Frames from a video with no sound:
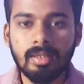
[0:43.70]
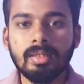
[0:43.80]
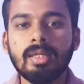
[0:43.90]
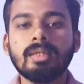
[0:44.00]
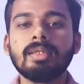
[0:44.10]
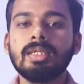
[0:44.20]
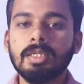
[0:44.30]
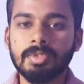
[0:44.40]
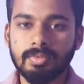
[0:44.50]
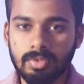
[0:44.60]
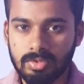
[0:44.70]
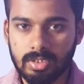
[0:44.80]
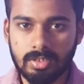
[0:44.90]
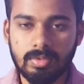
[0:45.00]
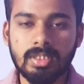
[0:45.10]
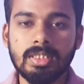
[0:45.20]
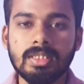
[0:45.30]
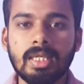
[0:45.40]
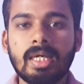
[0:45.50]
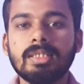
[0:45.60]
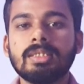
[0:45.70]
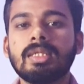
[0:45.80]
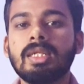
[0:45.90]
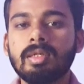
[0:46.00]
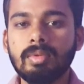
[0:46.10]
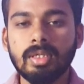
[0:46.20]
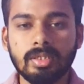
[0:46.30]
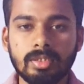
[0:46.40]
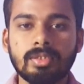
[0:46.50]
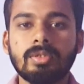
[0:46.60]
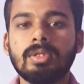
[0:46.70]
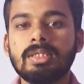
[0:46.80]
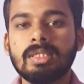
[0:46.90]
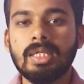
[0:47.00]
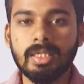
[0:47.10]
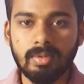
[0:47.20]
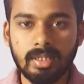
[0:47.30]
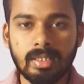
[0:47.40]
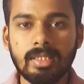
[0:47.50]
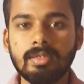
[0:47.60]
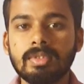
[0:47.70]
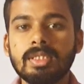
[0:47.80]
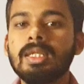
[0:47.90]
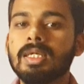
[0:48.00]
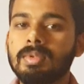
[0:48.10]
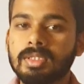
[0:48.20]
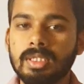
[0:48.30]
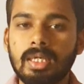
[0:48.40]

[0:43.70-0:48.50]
There are three types of solutions. One is gases in liquid, solids in liquid, liquids in liquids.